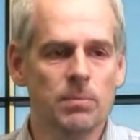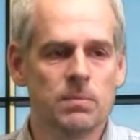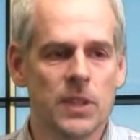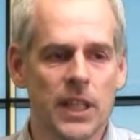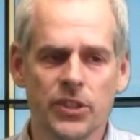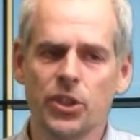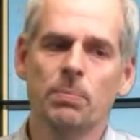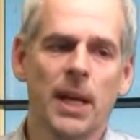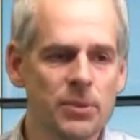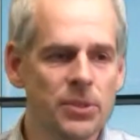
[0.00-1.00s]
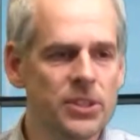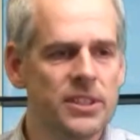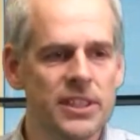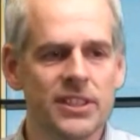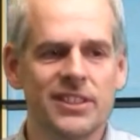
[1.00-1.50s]
Sometimes
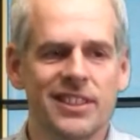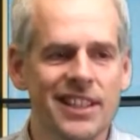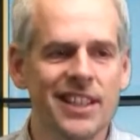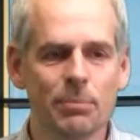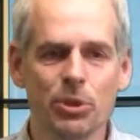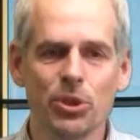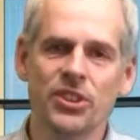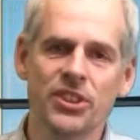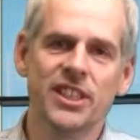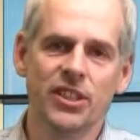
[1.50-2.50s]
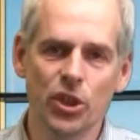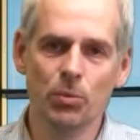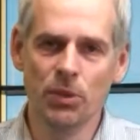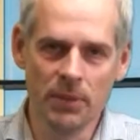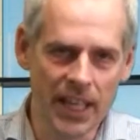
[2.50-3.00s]
this pollutants can come
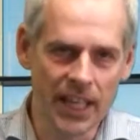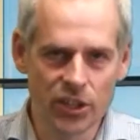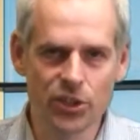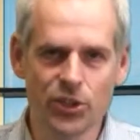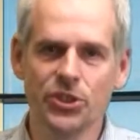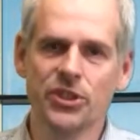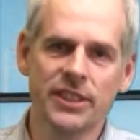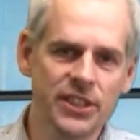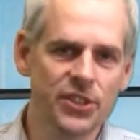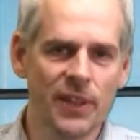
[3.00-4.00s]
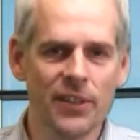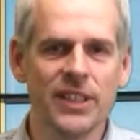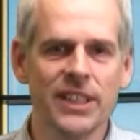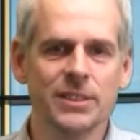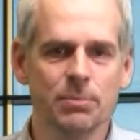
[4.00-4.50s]
from the agriculture in the
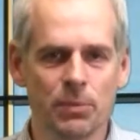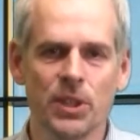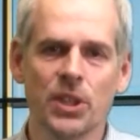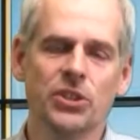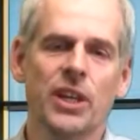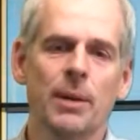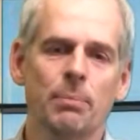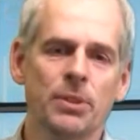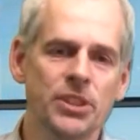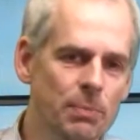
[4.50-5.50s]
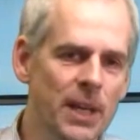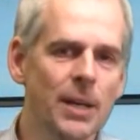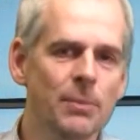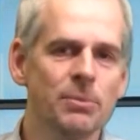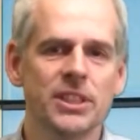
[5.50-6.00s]
surroundings, but what also happens
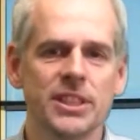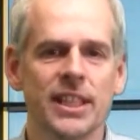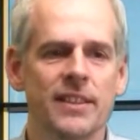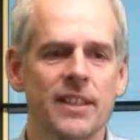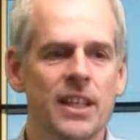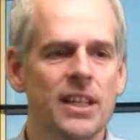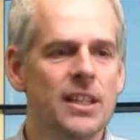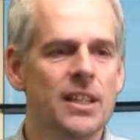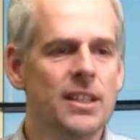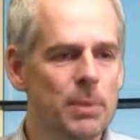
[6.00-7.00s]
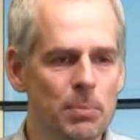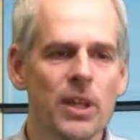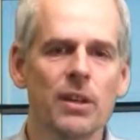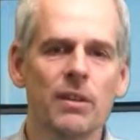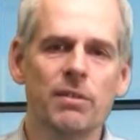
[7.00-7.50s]
sometimes is that people
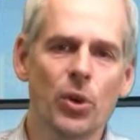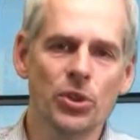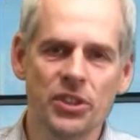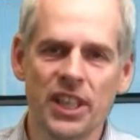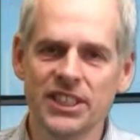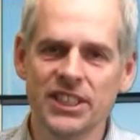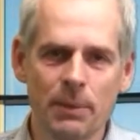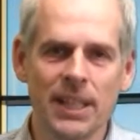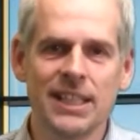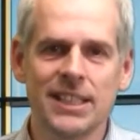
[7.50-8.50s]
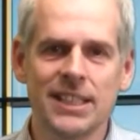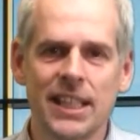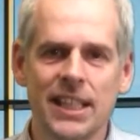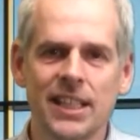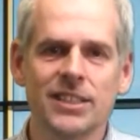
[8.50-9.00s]
have also their septic tanks
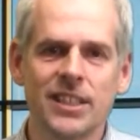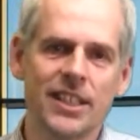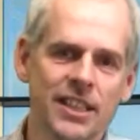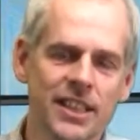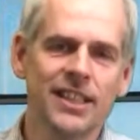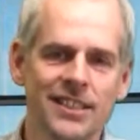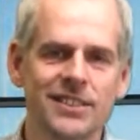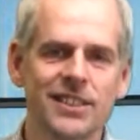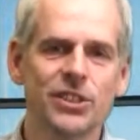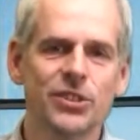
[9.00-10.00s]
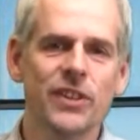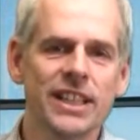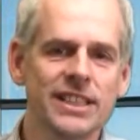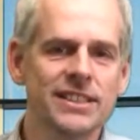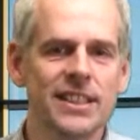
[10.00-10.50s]
and they
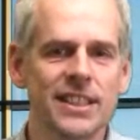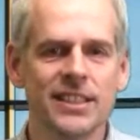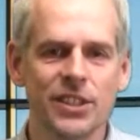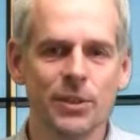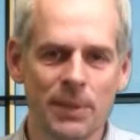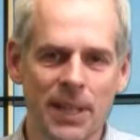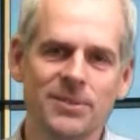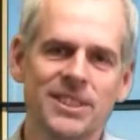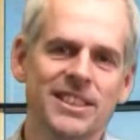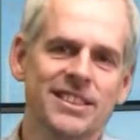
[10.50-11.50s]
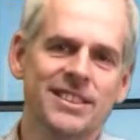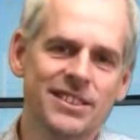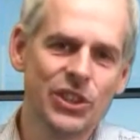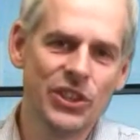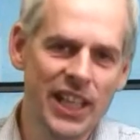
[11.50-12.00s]
drain, and sometimes that
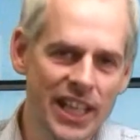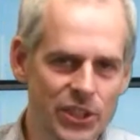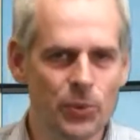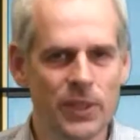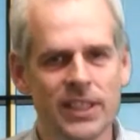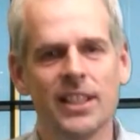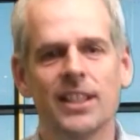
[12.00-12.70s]
connects with their